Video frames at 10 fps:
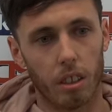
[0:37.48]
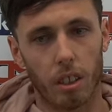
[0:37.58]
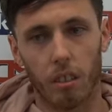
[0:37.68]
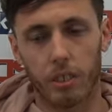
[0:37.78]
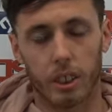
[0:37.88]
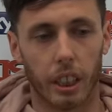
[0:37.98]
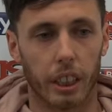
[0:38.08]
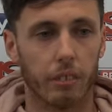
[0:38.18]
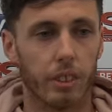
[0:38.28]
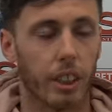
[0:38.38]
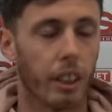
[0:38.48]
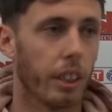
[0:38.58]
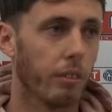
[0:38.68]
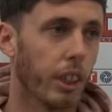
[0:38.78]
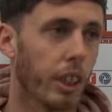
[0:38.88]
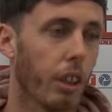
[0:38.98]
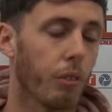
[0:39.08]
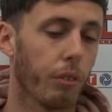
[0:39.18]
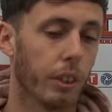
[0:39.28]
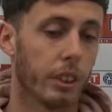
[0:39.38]
Obviously, it gives you the
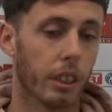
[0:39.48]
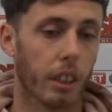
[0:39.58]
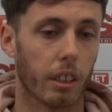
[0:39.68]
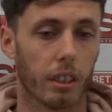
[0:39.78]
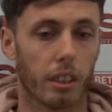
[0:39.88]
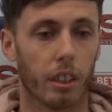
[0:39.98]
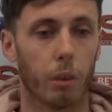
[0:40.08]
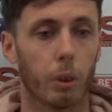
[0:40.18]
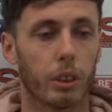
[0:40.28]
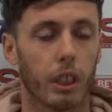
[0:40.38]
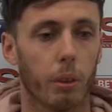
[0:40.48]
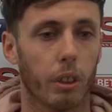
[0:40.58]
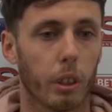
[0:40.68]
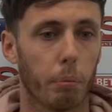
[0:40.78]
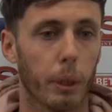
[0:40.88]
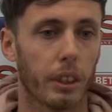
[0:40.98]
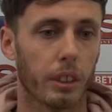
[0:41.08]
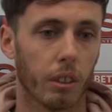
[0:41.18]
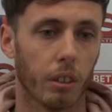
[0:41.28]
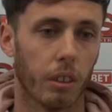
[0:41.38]
confidence that they want you out on the pitch,
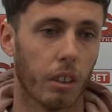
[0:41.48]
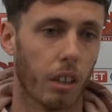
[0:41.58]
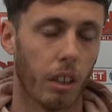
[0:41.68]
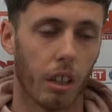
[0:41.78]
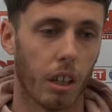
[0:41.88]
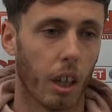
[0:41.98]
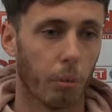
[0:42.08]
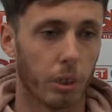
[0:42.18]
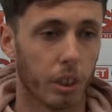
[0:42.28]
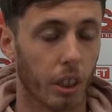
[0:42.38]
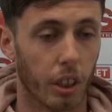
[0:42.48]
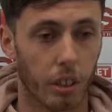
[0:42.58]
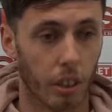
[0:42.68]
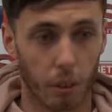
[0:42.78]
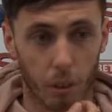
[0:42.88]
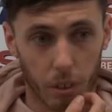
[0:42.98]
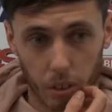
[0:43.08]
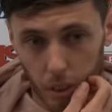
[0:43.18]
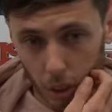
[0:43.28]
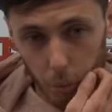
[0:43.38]
so I'm just there to
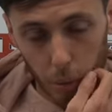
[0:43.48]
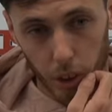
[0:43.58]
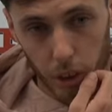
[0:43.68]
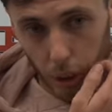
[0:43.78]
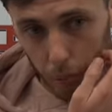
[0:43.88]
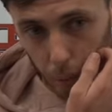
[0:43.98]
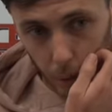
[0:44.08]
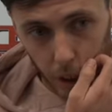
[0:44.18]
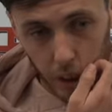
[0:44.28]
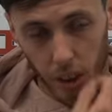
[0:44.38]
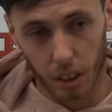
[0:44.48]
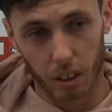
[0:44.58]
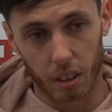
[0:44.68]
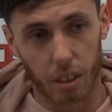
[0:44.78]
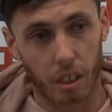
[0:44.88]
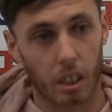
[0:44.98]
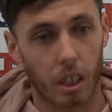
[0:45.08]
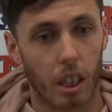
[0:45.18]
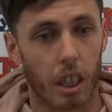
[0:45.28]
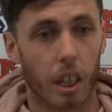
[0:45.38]
do my job, to be honest, and
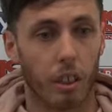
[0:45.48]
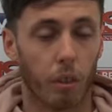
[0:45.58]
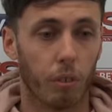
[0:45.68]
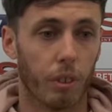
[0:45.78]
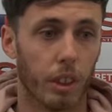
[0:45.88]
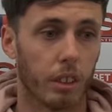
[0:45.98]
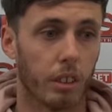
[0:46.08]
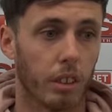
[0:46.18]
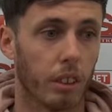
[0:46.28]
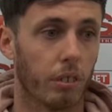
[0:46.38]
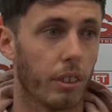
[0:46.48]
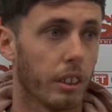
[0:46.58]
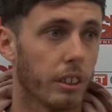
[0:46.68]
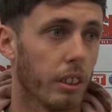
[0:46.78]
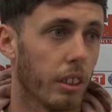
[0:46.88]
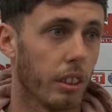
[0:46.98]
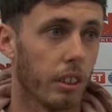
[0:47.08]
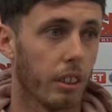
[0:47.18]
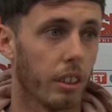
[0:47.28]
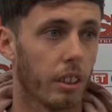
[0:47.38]
hopefully excite the fans, or,
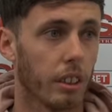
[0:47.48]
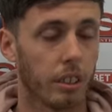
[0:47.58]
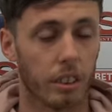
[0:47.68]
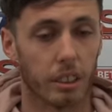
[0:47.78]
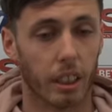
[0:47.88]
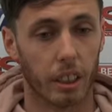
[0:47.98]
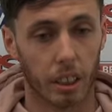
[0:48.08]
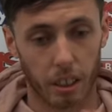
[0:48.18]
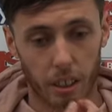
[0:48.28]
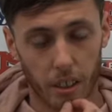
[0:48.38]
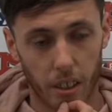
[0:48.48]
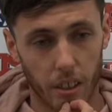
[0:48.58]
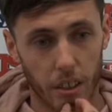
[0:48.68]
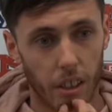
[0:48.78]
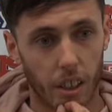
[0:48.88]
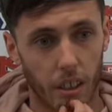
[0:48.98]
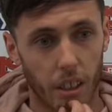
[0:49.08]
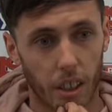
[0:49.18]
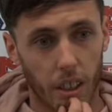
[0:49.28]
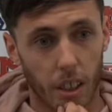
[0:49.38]
as you say,
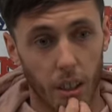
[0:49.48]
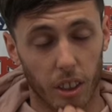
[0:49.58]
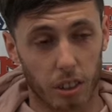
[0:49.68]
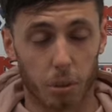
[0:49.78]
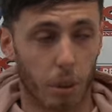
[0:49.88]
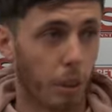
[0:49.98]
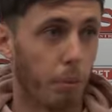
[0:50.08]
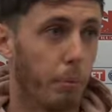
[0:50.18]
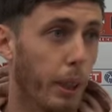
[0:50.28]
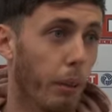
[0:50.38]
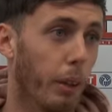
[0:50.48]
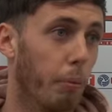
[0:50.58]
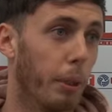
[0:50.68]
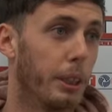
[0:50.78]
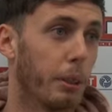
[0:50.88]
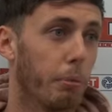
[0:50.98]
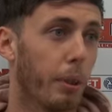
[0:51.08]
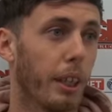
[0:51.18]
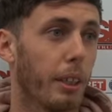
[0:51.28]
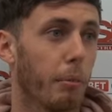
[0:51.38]
I just want to be out on the pitch and
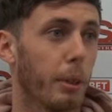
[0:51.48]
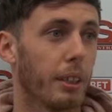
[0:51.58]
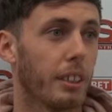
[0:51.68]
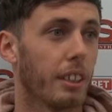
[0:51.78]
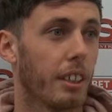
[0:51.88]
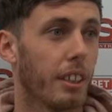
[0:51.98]
play, to be honest.